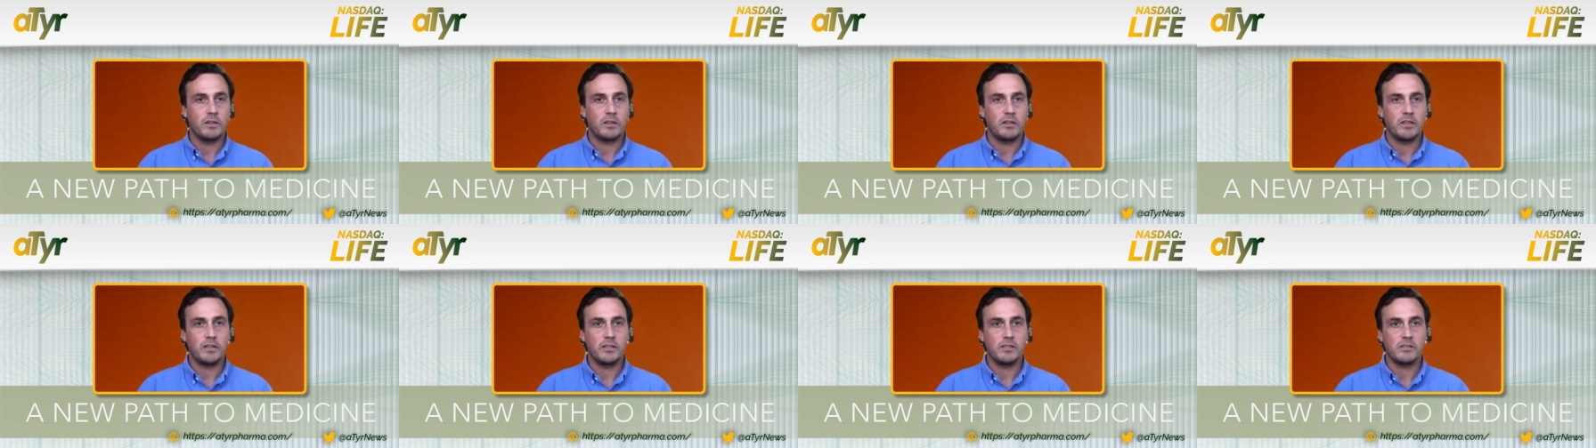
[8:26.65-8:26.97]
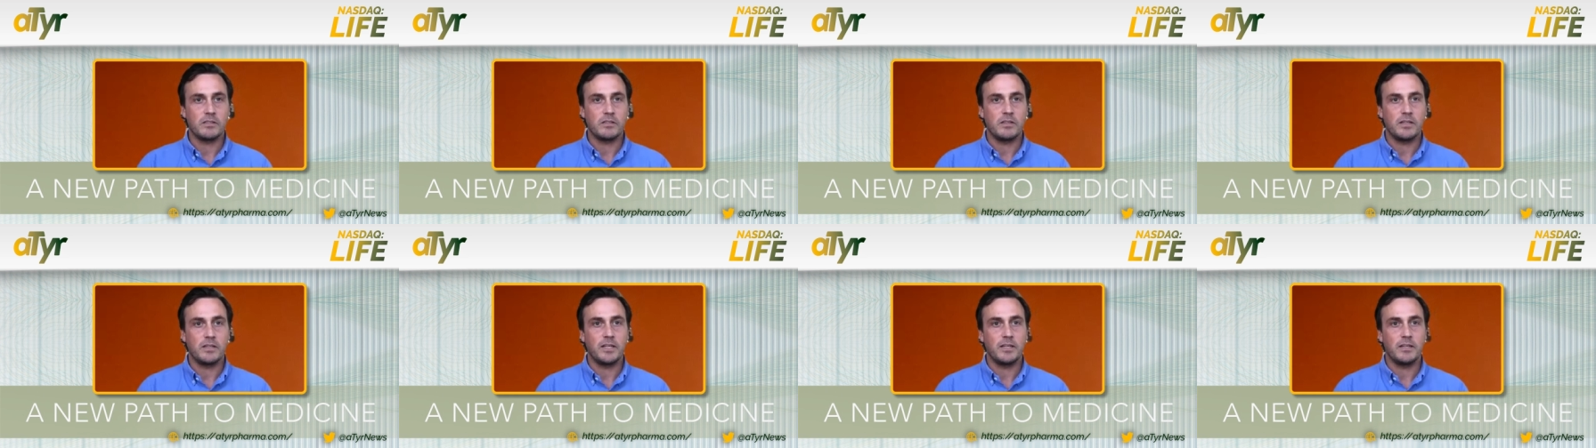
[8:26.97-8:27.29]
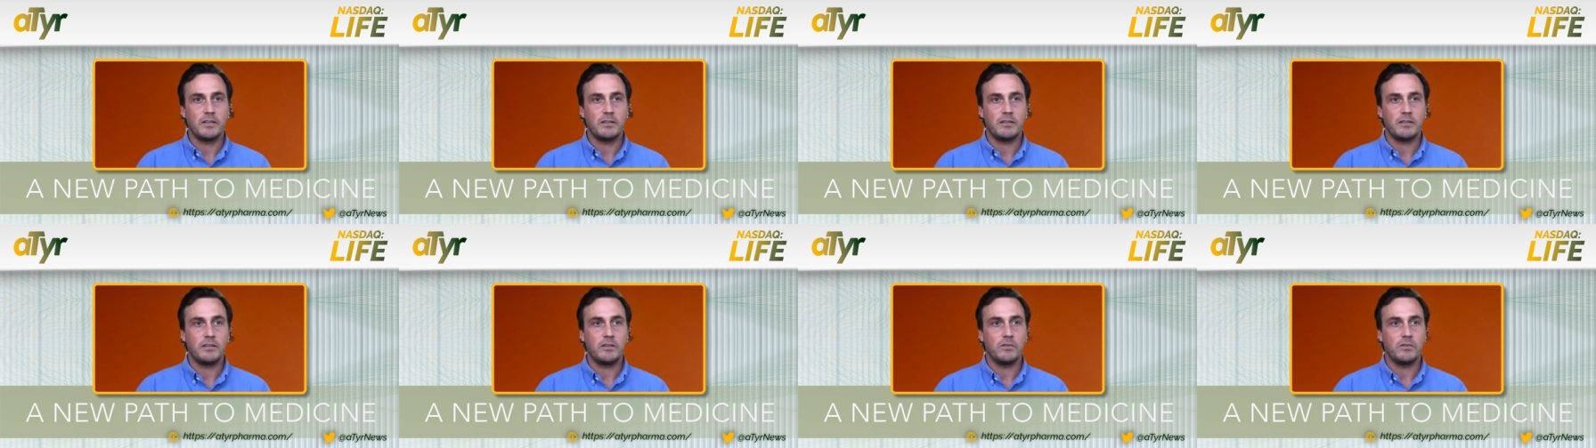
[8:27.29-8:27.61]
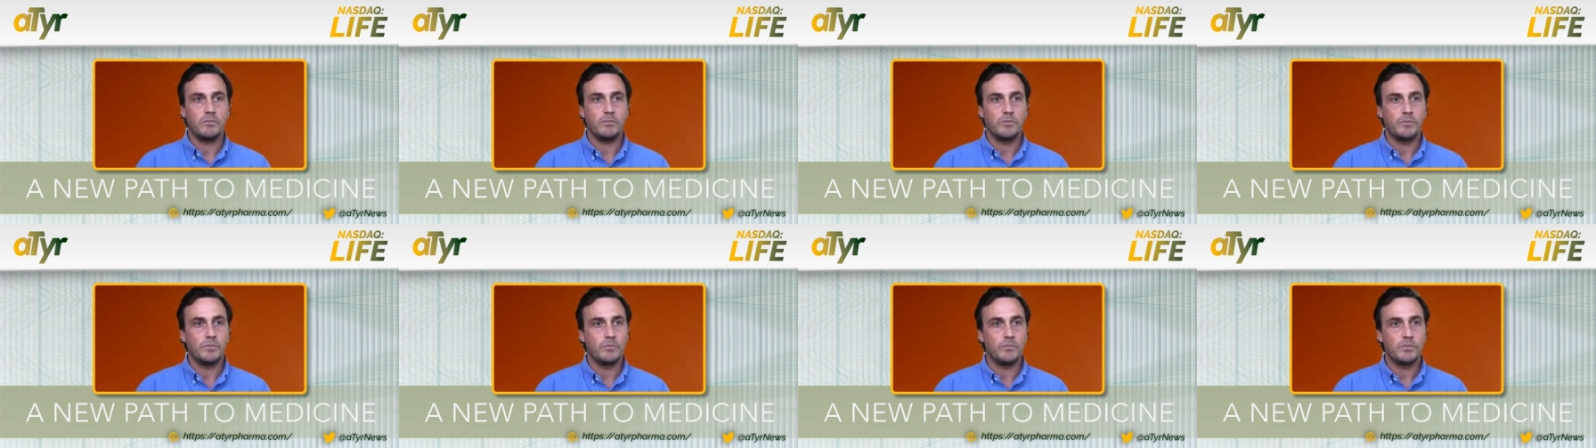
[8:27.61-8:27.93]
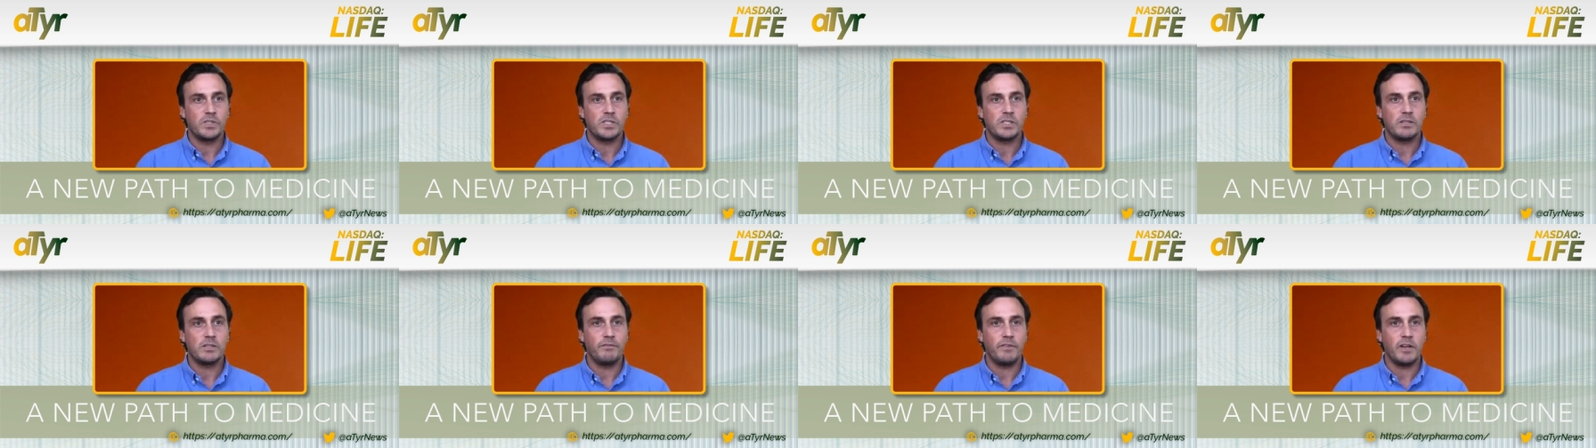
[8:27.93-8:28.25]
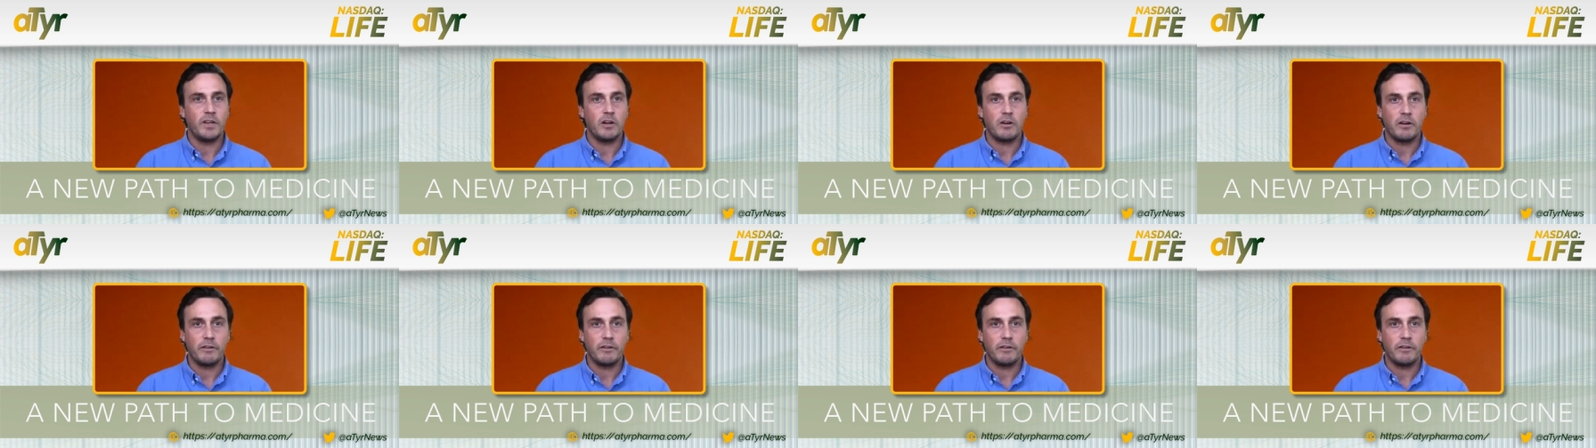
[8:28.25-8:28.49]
Things like you know severe